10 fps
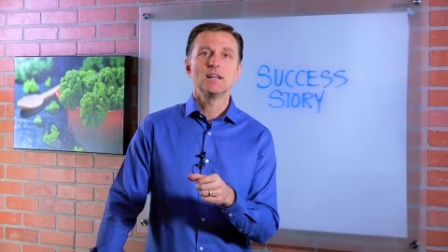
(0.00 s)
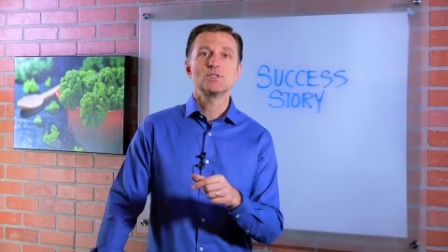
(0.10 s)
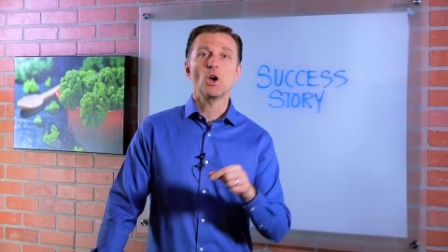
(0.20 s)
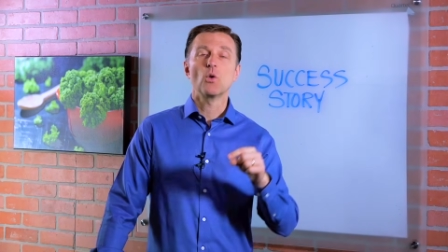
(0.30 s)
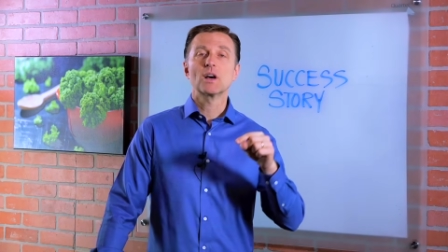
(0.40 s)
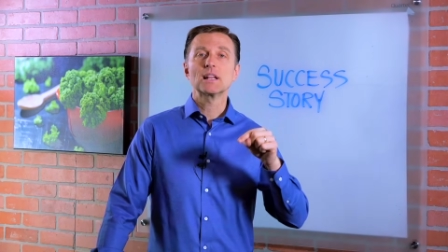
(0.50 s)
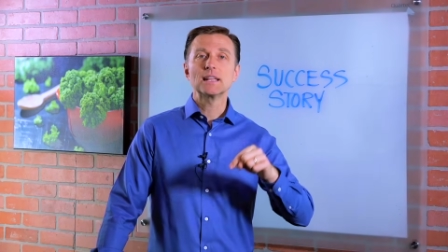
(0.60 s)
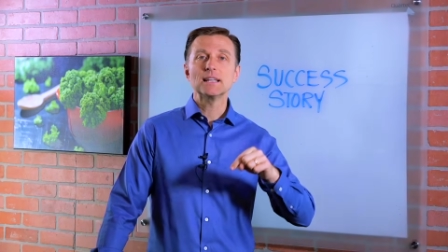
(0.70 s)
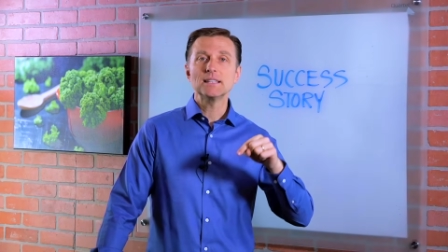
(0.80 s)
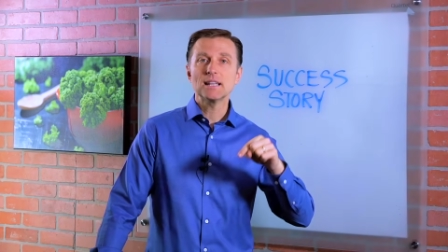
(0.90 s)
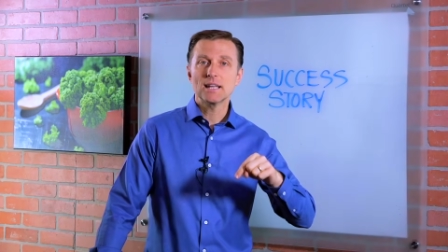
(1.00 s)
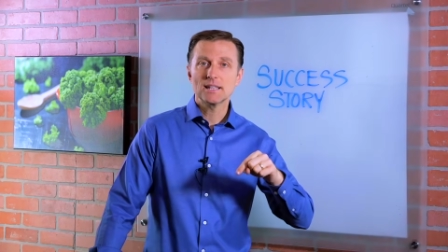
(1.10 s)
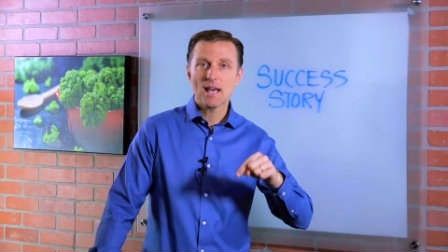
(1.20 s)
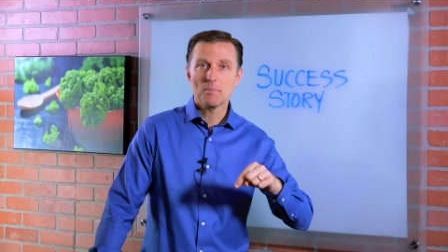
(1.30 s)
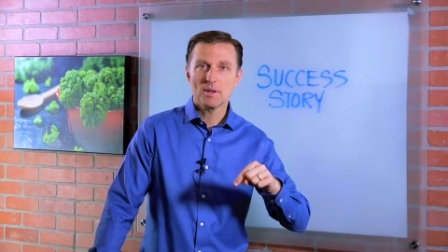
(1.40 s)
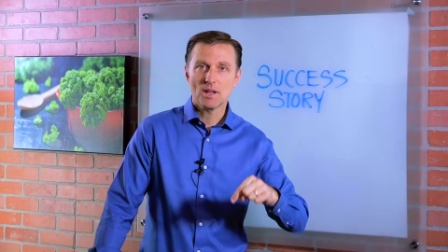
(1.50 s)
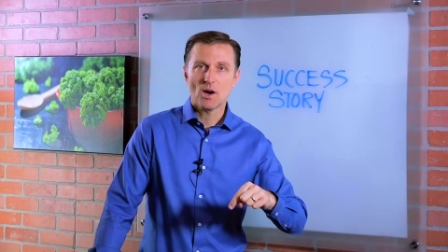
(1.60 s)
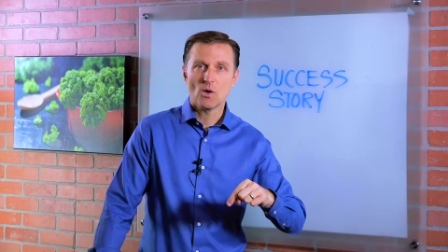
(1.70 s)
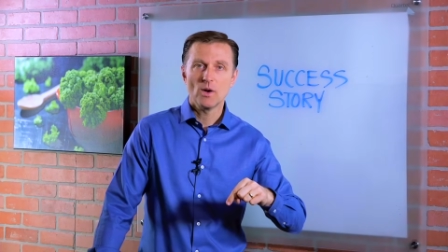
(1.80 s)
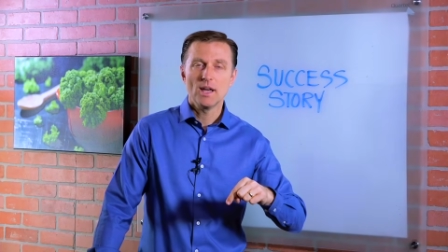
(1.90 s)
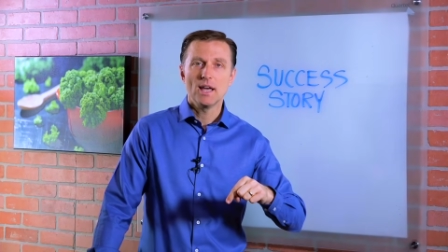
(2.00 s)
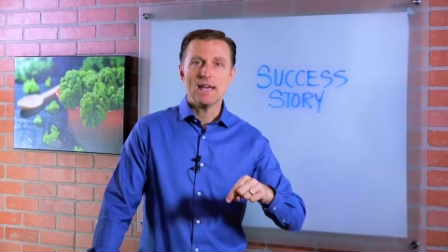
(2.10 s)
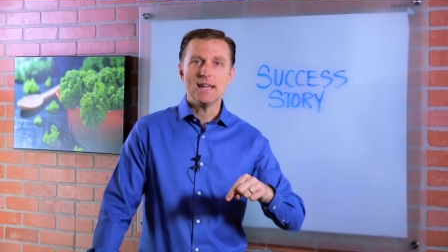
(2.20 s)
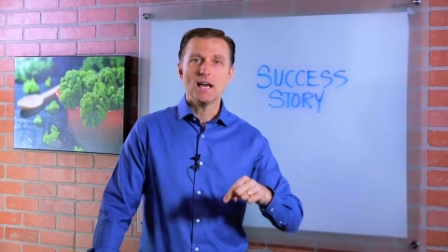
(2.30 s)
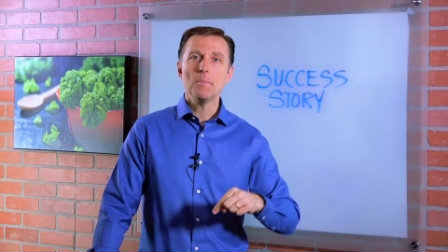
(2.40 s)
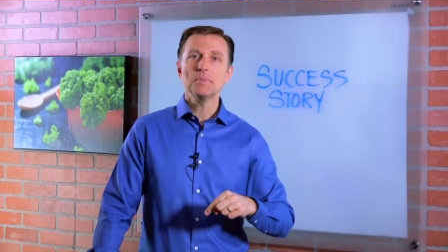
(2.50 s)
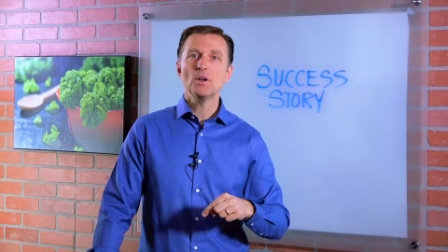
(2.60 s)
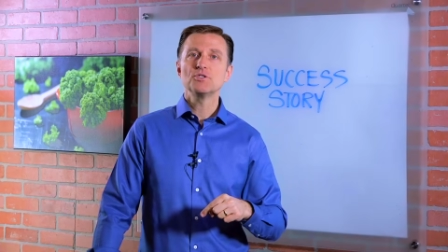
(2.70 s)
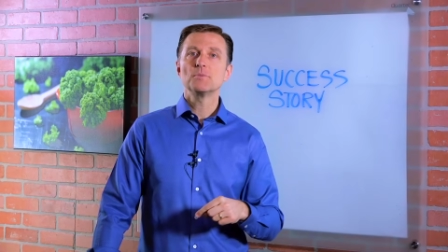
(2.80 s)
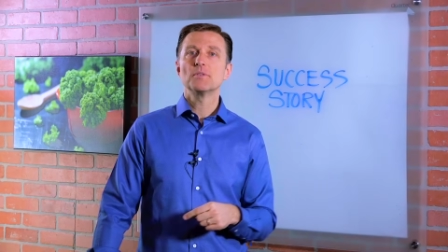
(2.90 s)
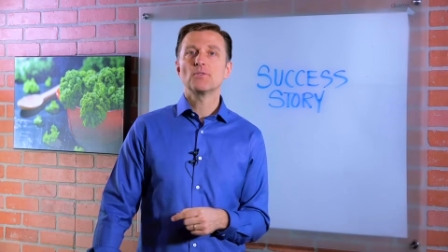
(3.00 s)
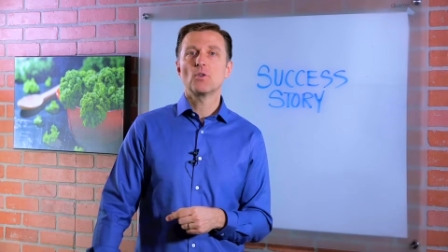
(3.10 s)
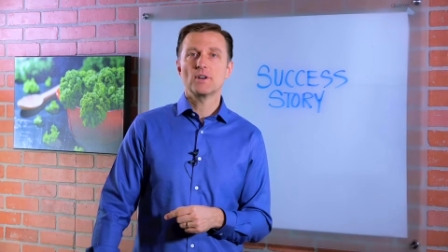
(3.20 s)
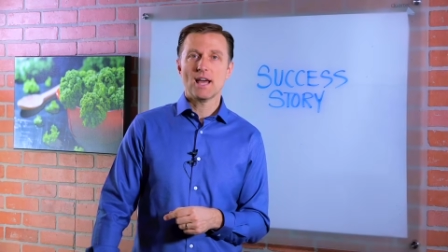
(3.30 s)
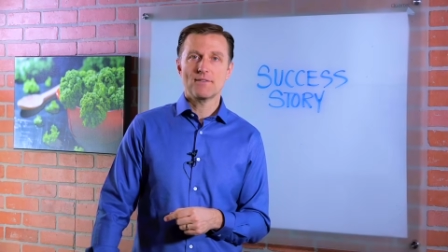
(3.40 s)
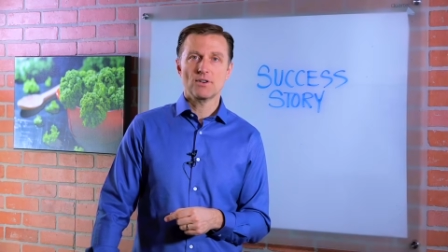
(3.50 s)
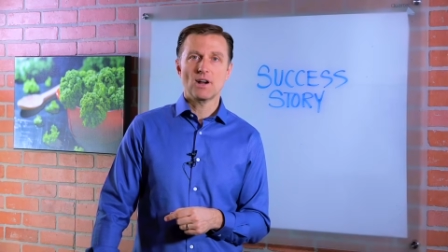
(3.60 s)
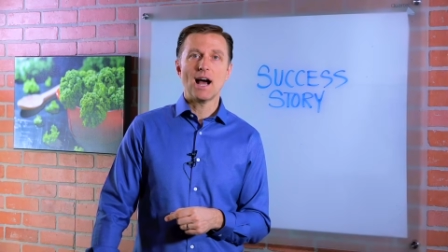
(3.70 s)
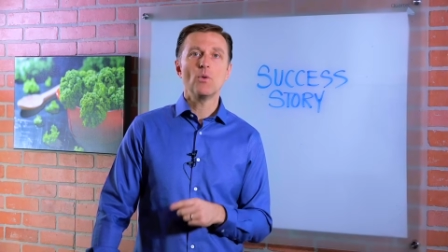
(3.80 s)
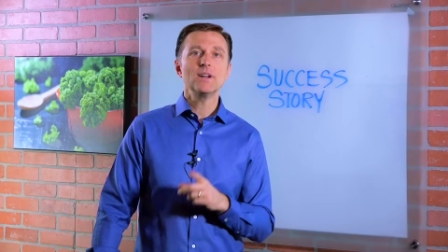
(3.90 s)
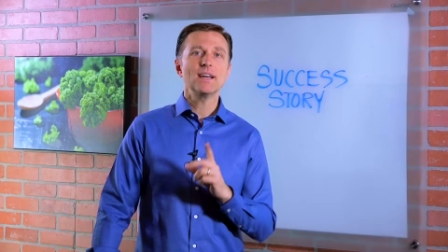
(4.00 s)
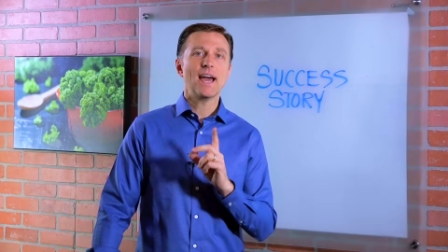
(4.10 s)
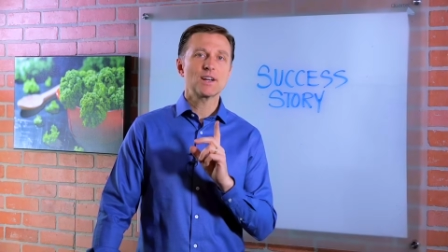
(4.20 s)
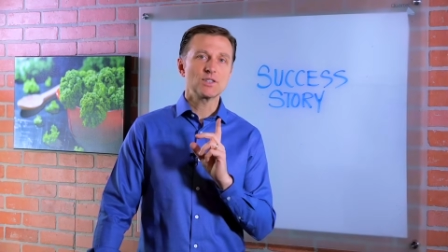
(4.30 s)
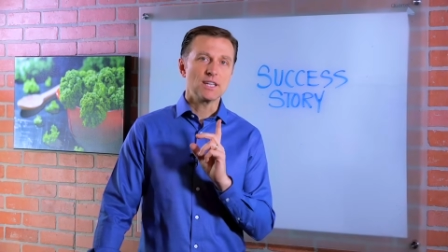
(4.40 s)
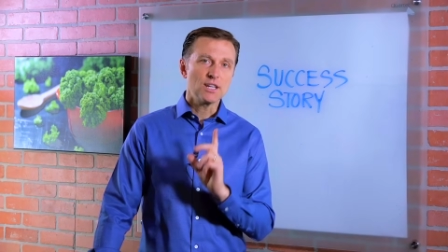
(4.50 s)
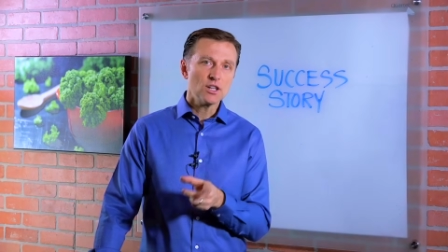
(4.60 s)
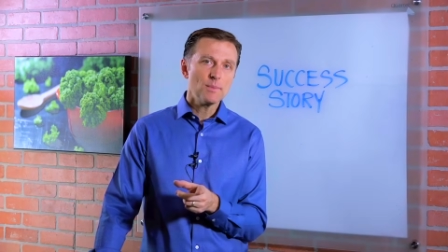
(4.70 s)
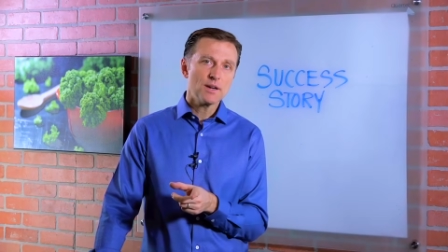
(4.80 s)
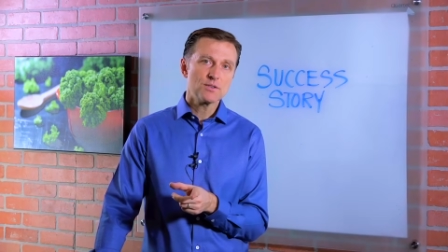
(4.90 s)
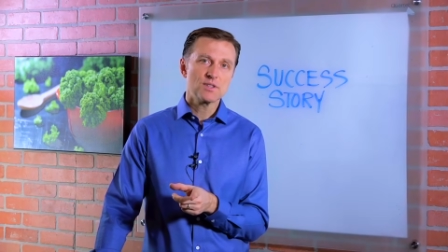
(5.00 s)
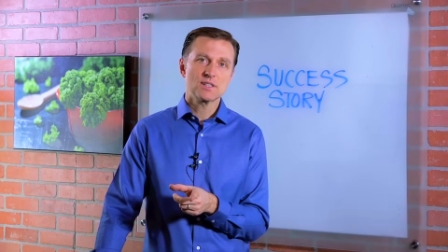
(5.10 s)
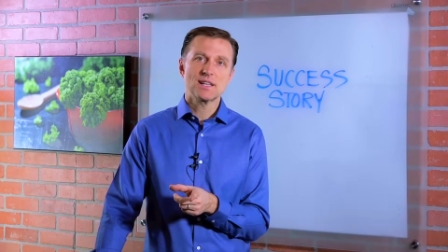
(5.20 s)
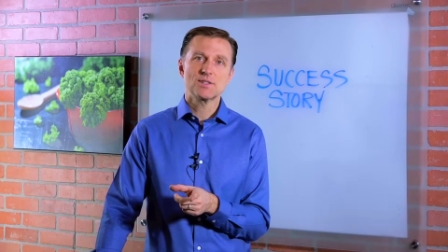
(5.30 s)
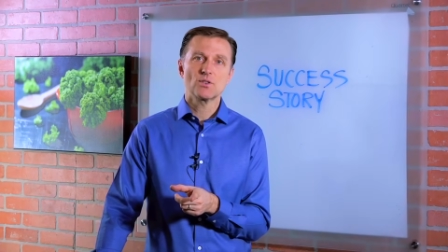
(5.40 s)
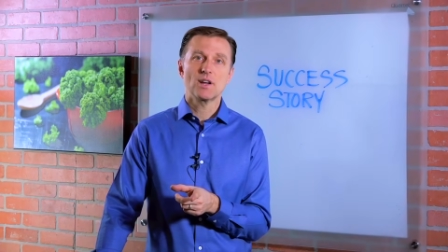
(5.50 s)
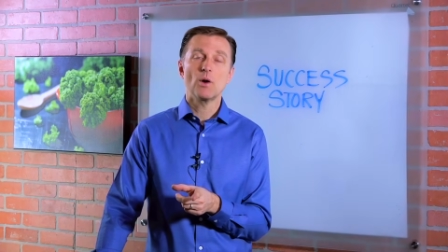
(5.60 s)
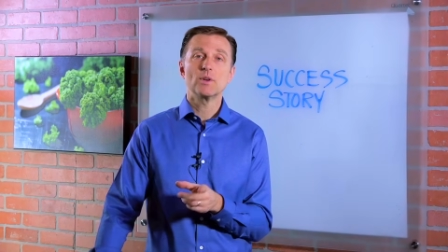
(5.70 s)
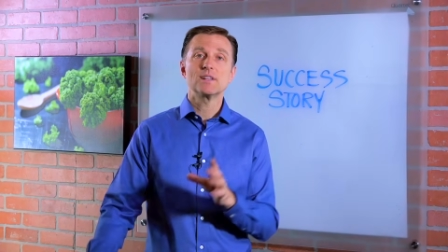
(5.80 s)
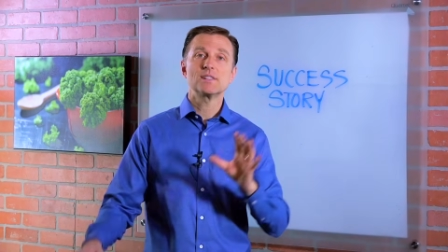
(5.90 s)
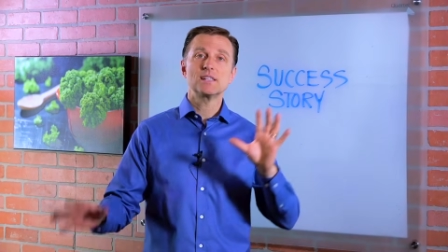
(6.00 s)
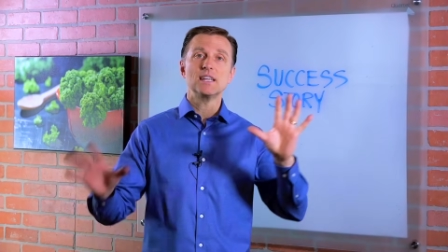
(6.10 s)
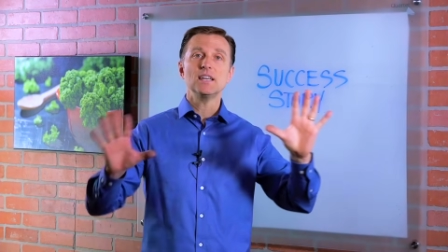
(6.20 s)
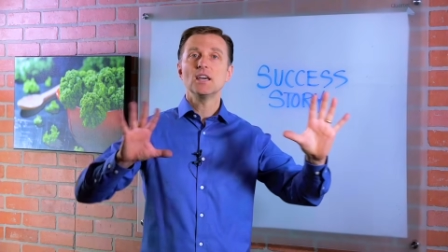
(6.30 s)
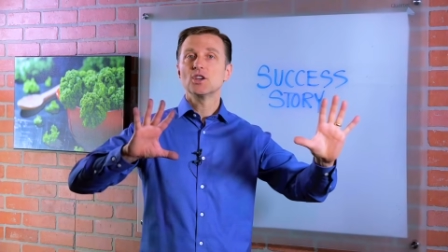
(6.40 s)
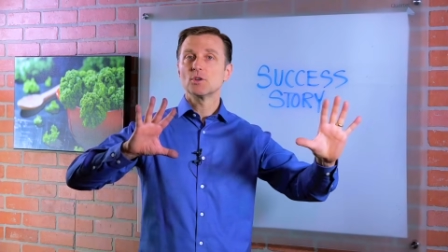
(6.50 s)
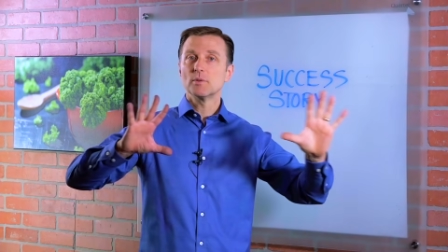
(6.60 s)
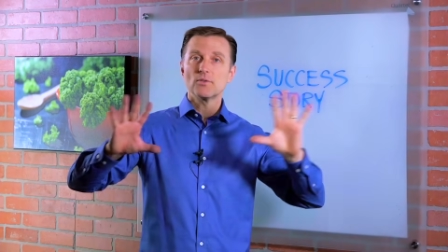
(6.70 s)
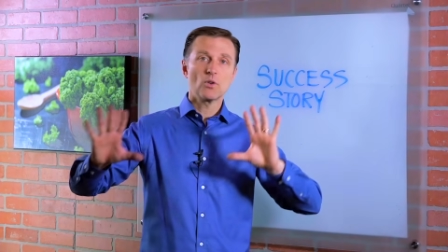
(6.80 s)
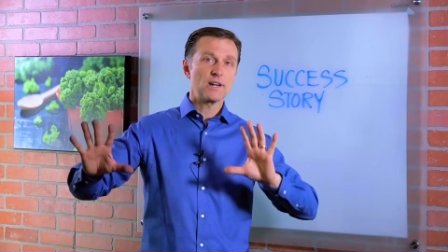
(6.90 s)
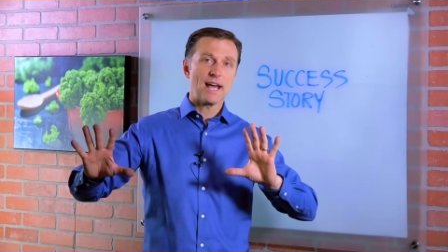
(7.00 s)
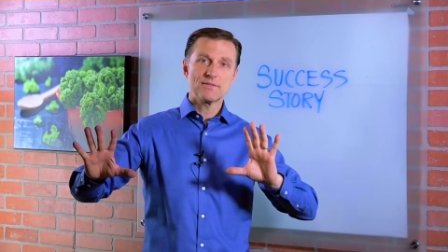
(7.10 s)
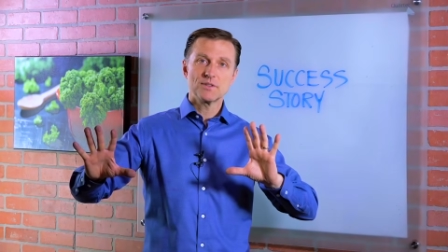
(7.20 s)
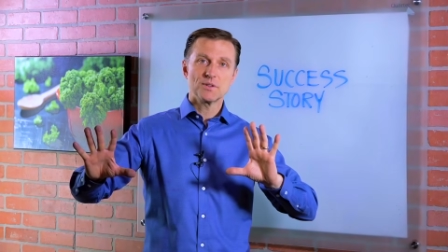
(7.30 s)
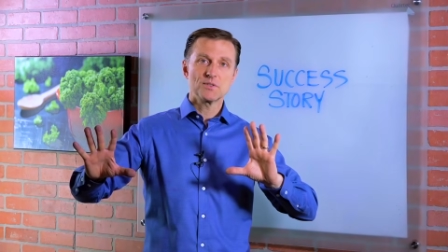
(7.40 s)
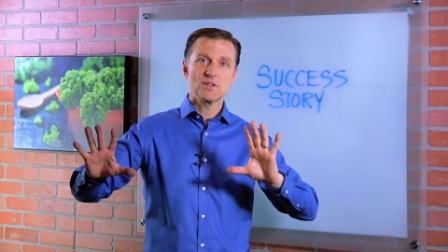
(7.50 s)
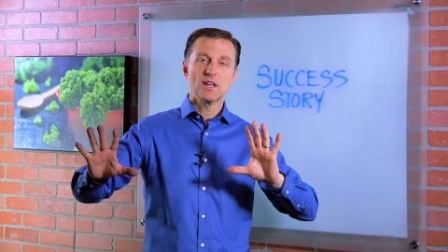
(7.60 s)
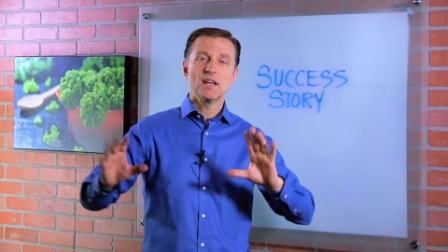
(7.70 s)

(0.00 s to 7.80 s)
So click the link down below and upload your before and after. I want to actually hear about your success story. I want to see your before and afters.